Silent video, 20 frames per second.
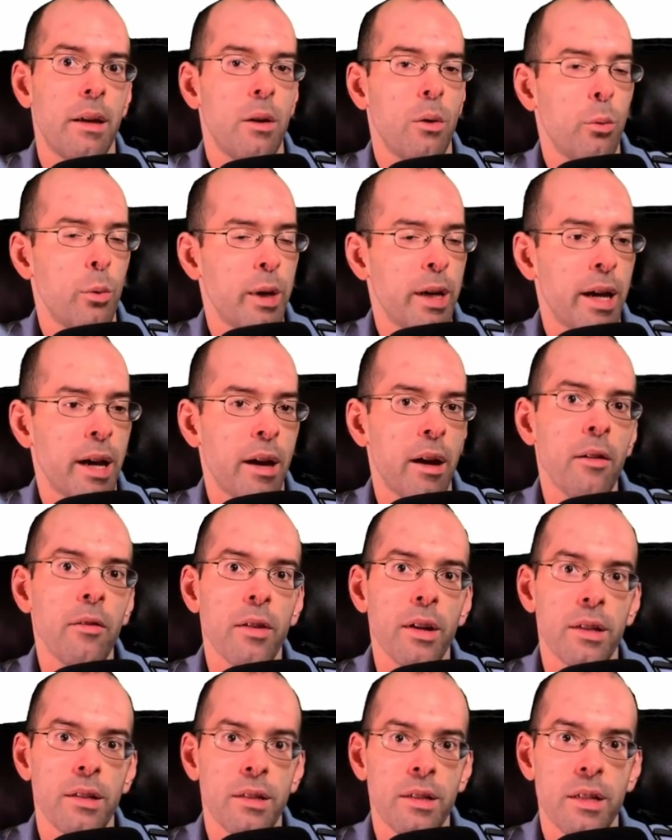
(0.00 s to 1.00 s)
we have
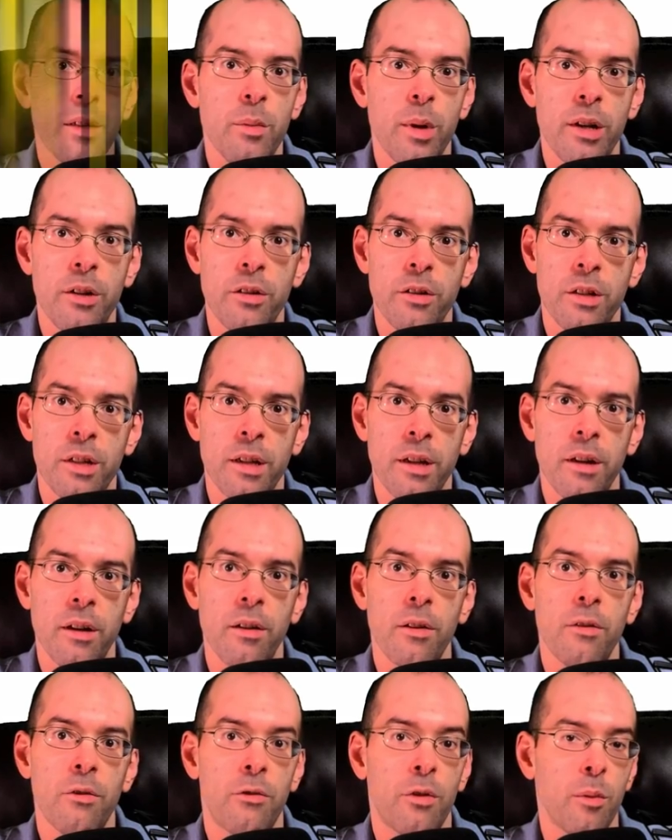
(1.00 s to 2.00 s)
a C major
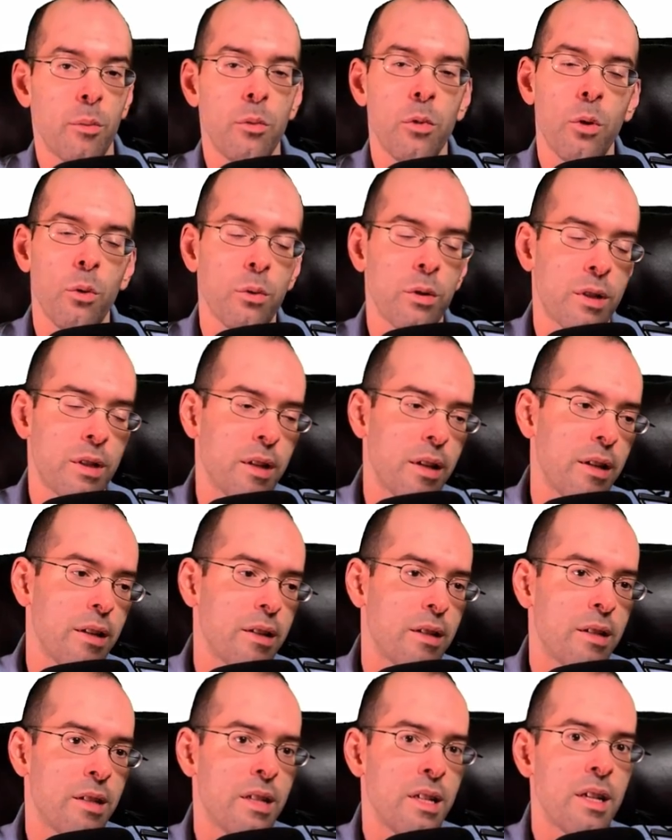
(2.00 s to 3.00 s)
scale from notes
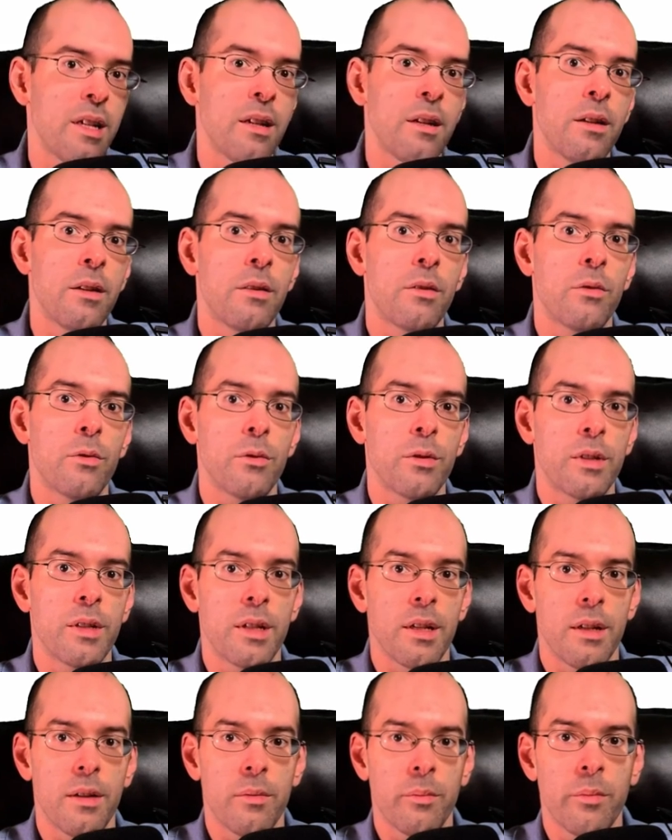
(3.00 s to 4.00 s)
C through
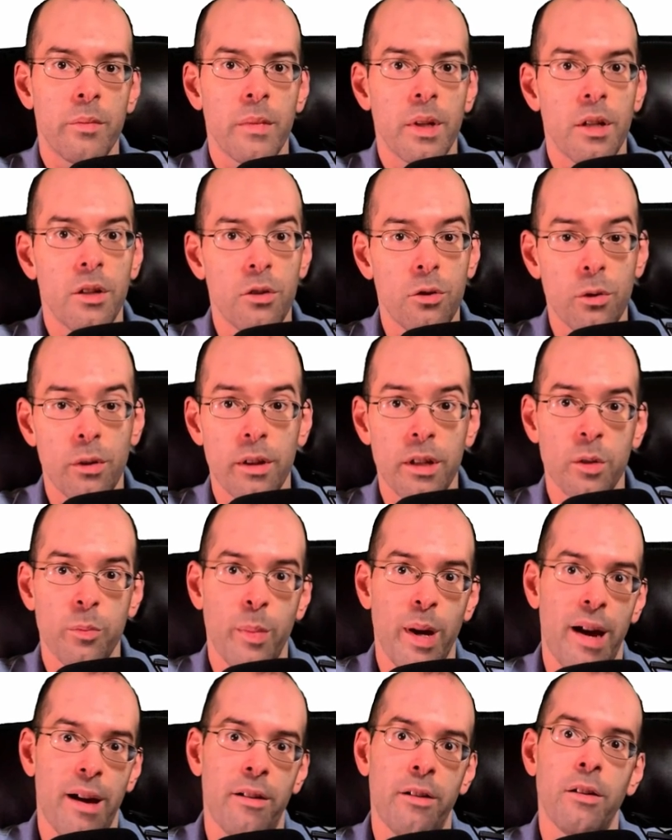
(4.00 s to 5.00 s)
C due to this
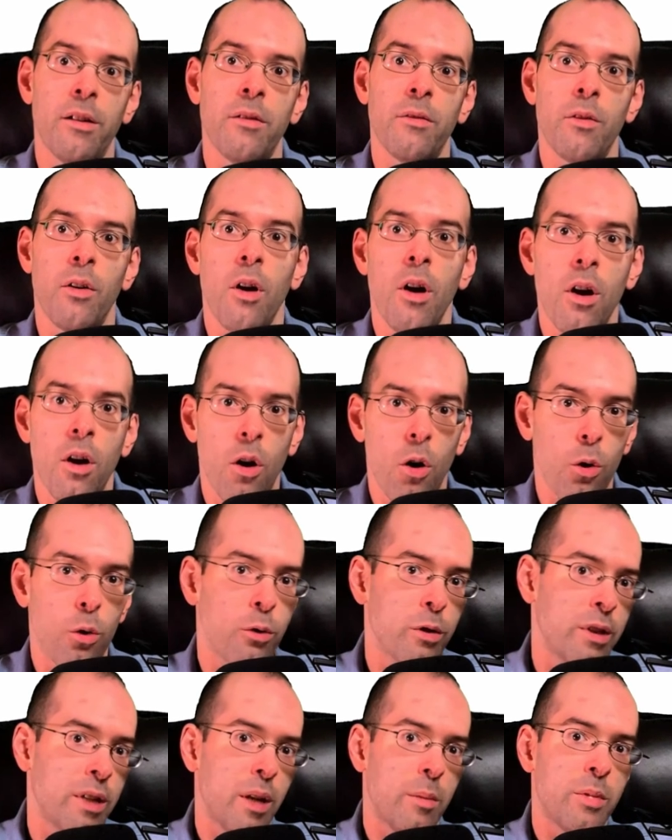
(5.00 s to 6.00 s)
pattern of whole
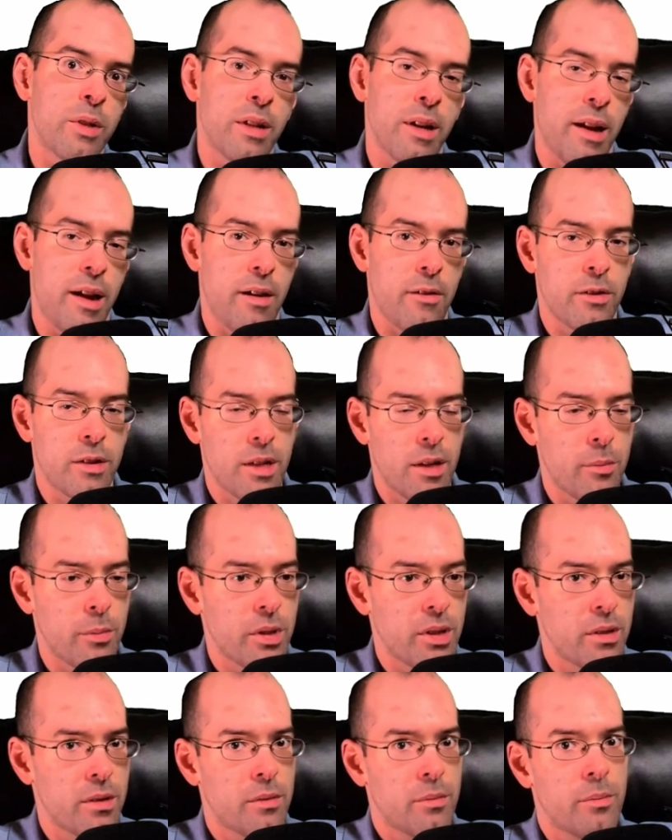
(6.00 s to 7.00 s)
steps and half
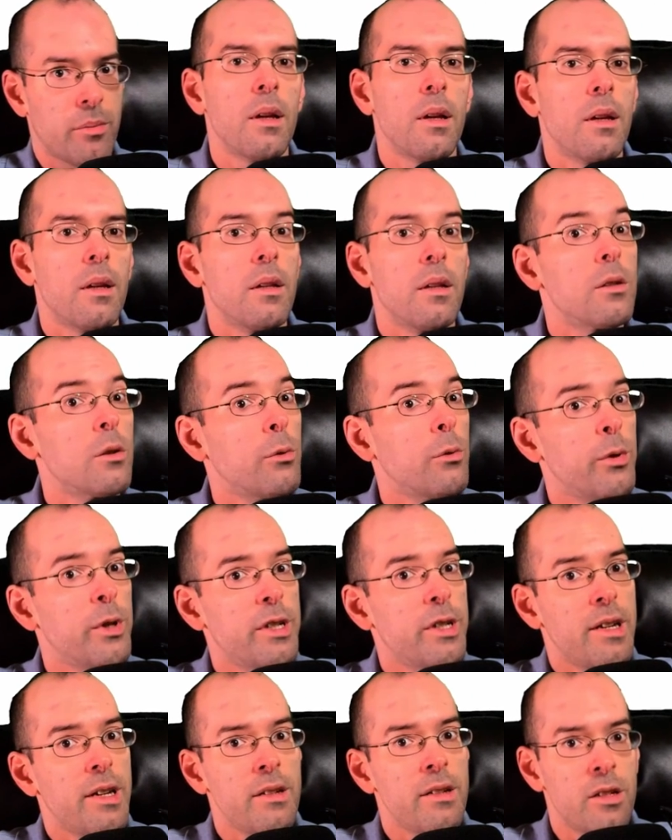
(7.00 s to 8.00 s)
steps. So if we
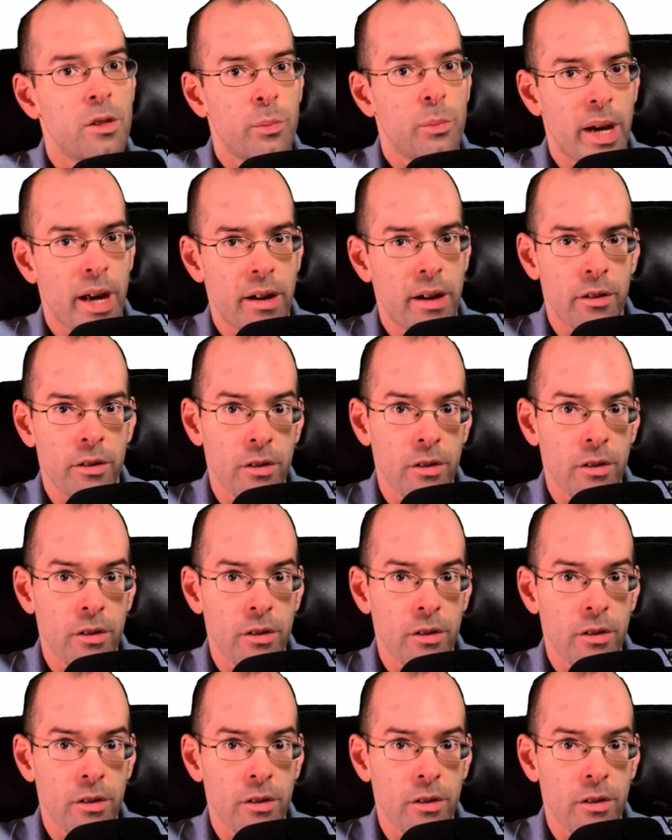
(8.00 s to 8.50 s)
change this pattern